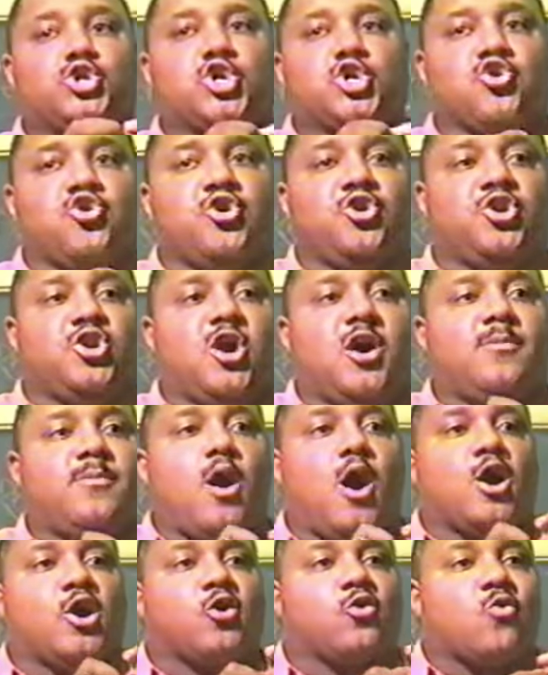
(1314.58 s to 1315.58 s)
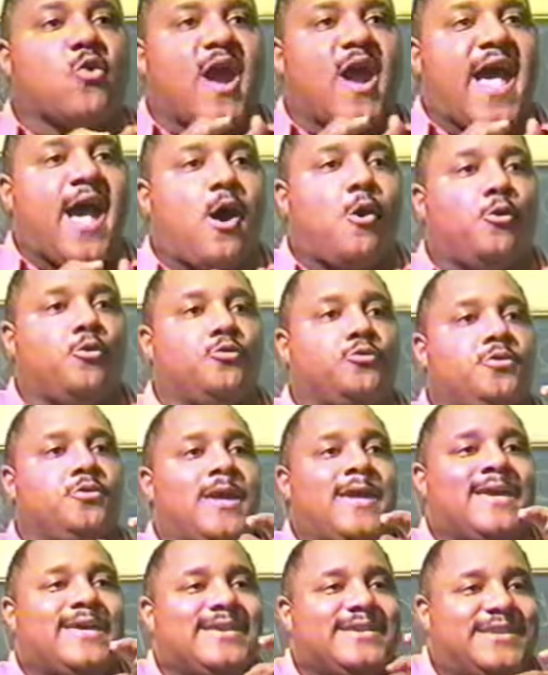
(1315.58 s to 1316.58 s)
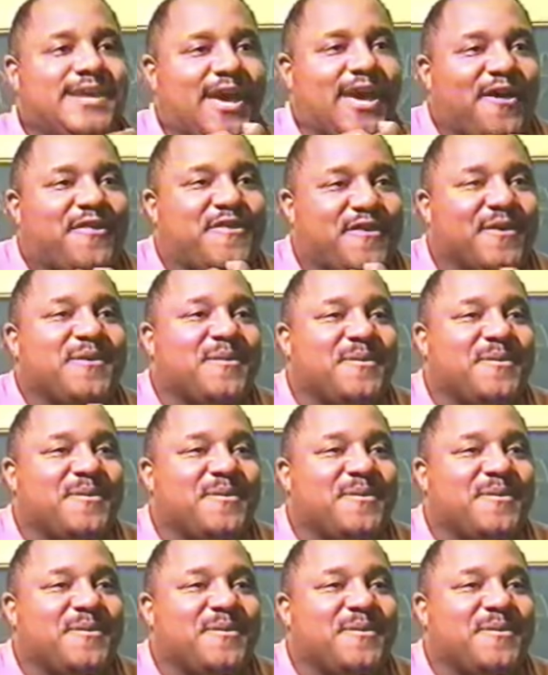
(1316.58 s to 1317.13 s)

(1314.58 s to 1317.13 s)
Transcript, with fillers: turned up or ground death.